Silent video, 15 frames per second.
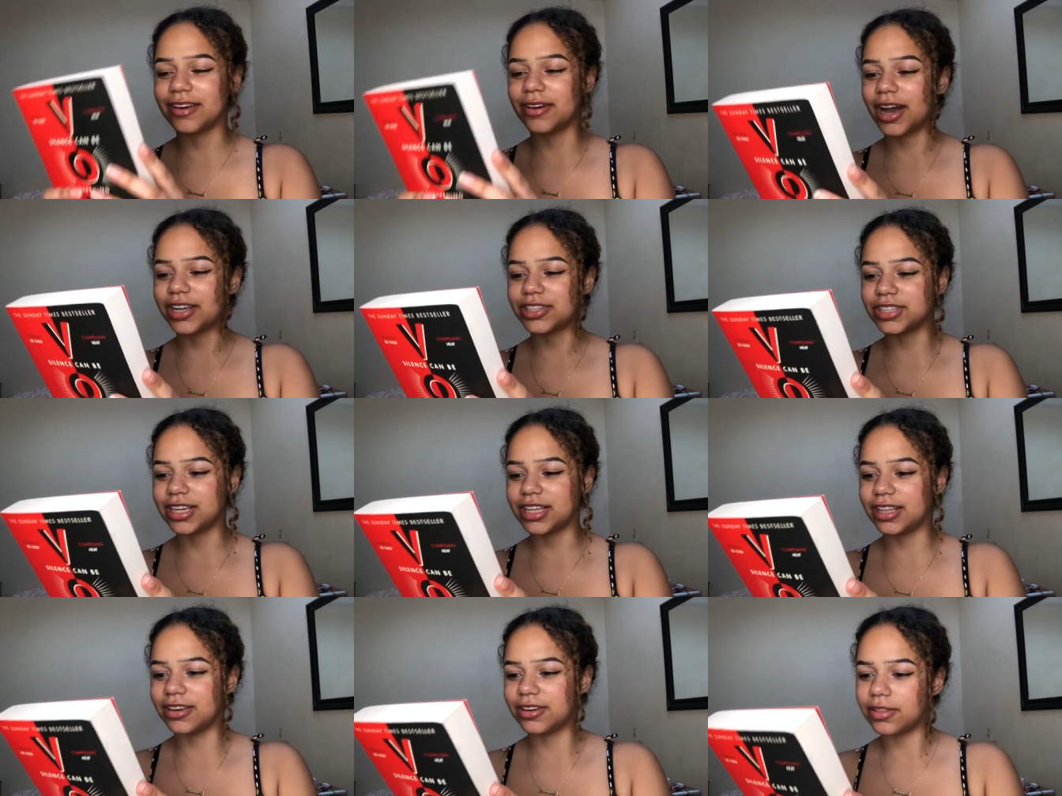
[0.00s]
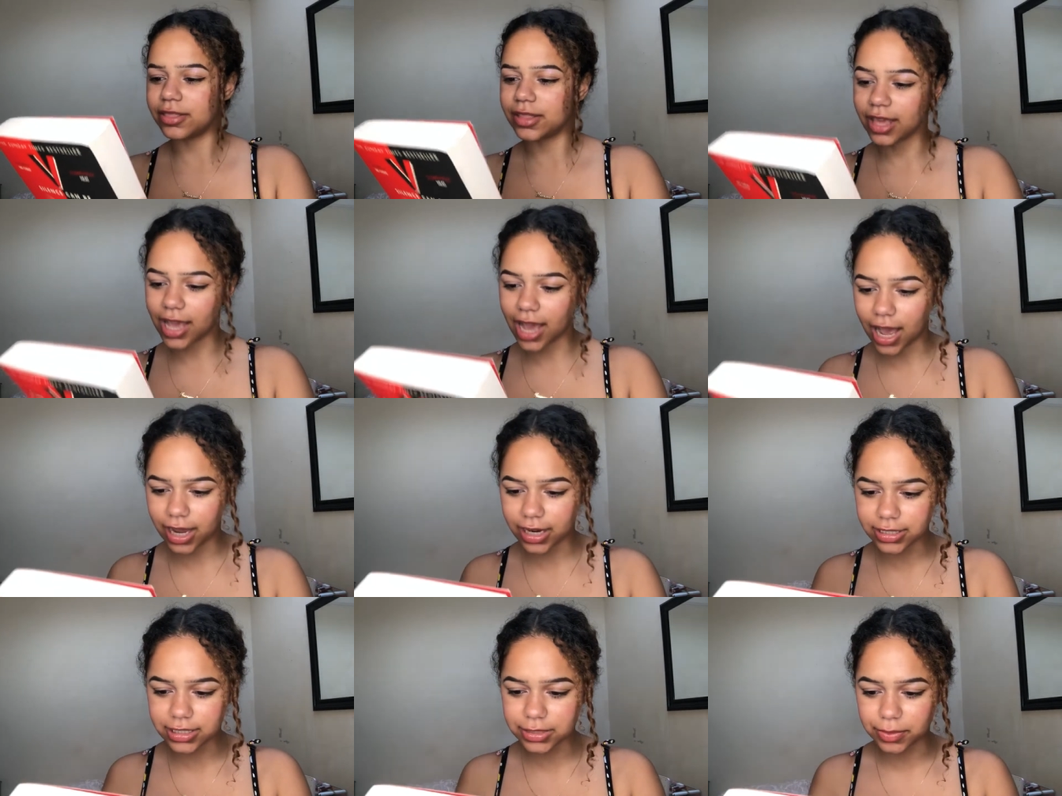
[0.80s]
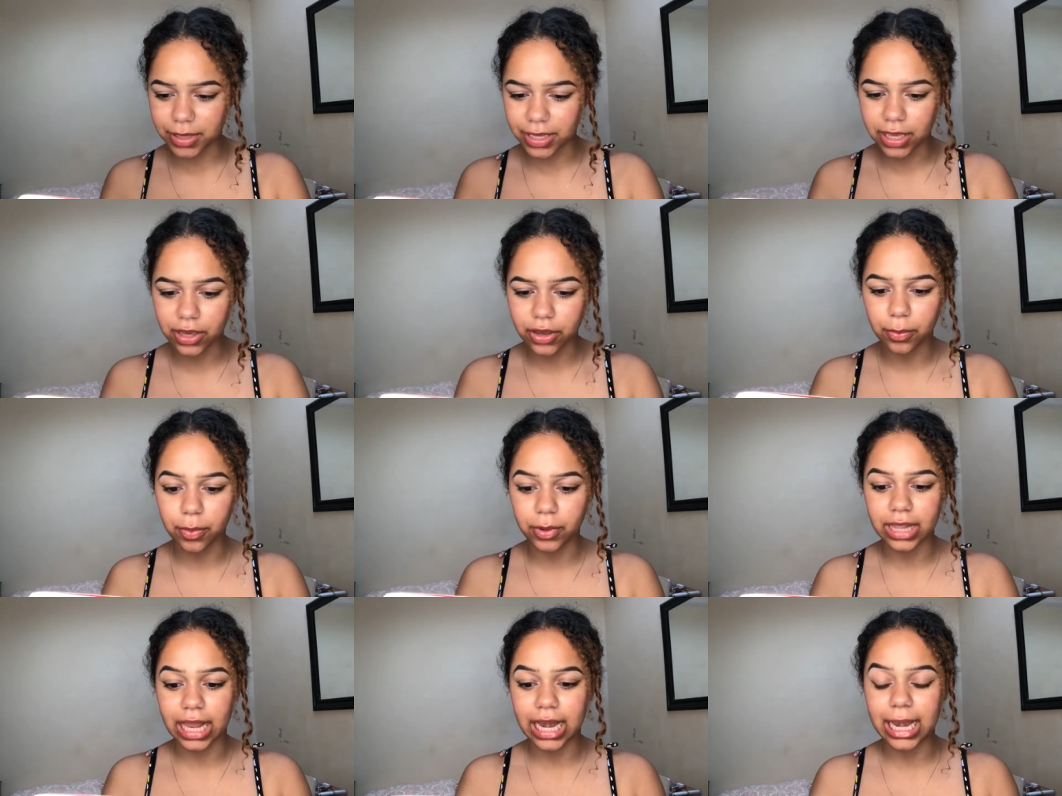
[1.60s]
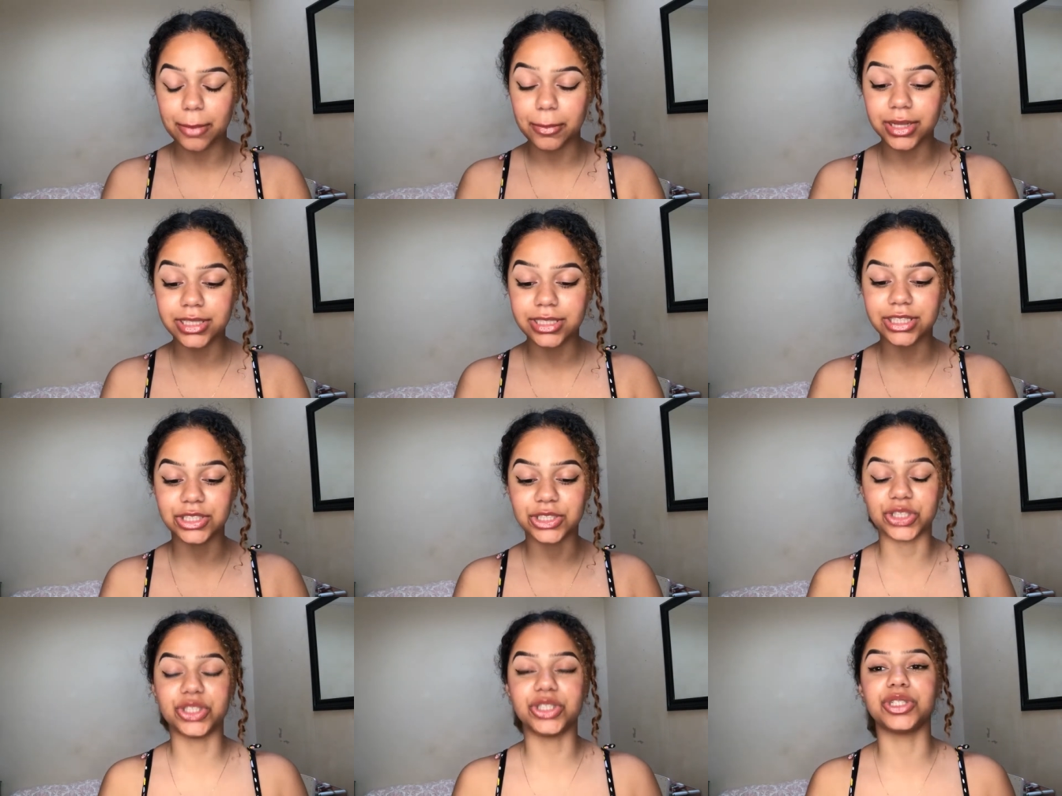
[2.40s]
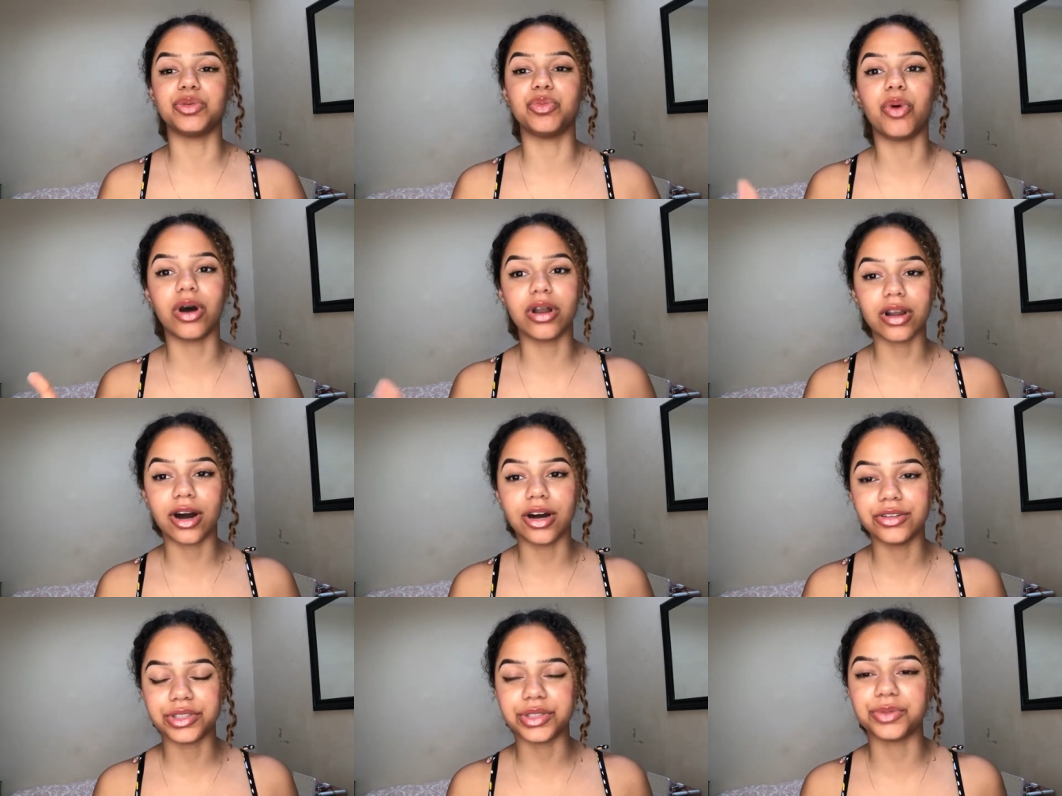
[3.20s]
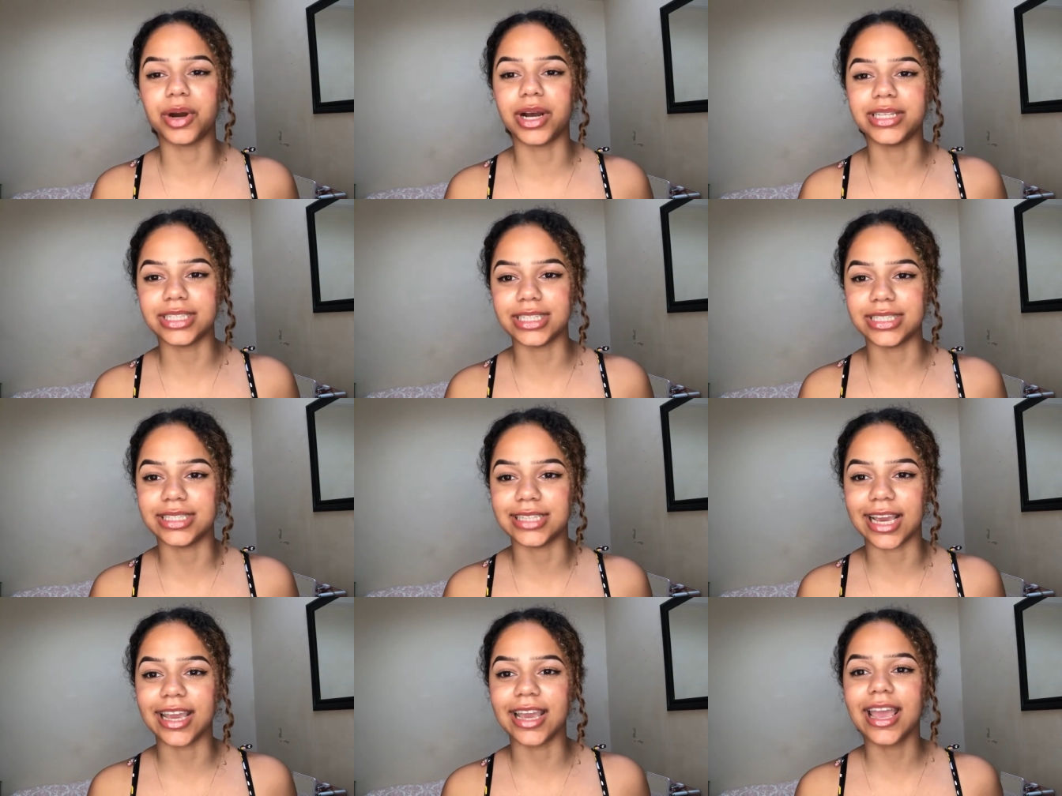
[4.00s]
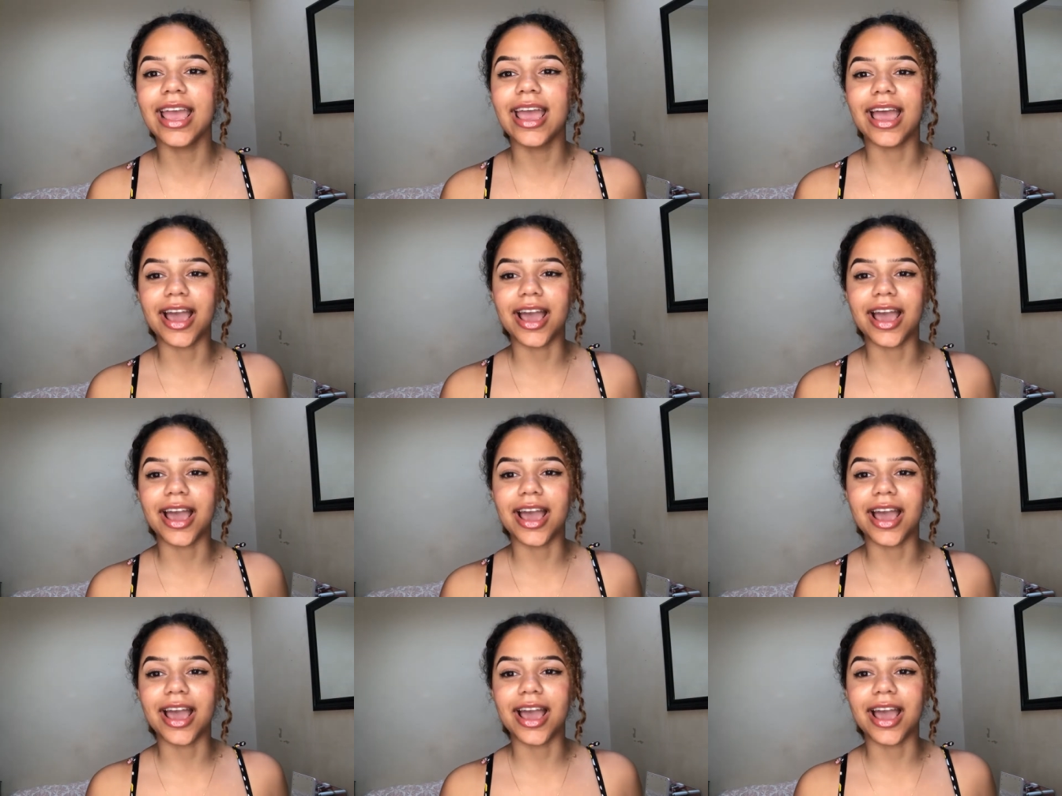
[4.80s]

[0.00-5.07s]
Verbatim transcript: Actually, they can speak, but they're limited to just 100 words a day.